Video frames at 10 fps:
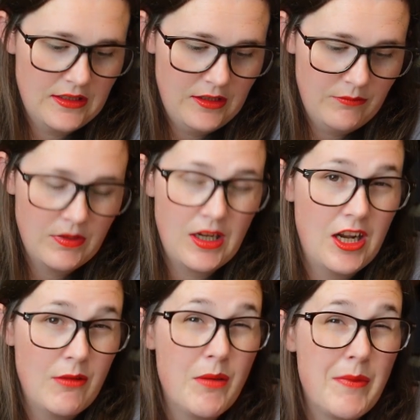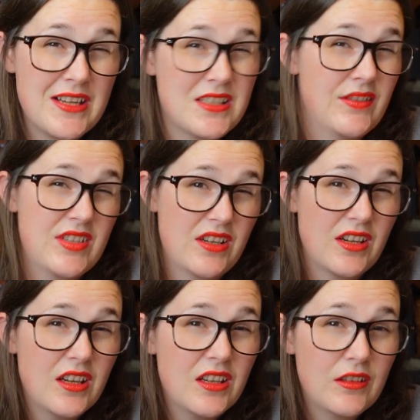I'm a massive
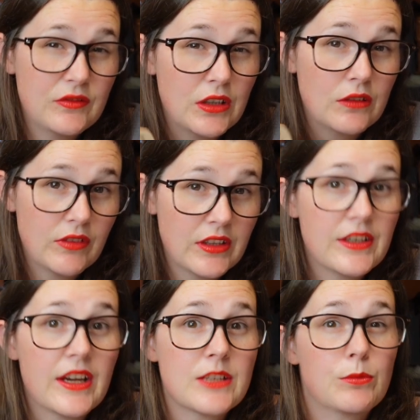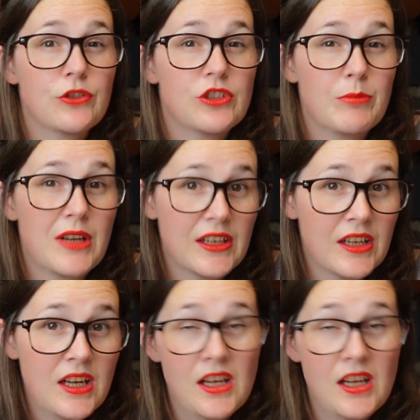sucker for a really nice project bag,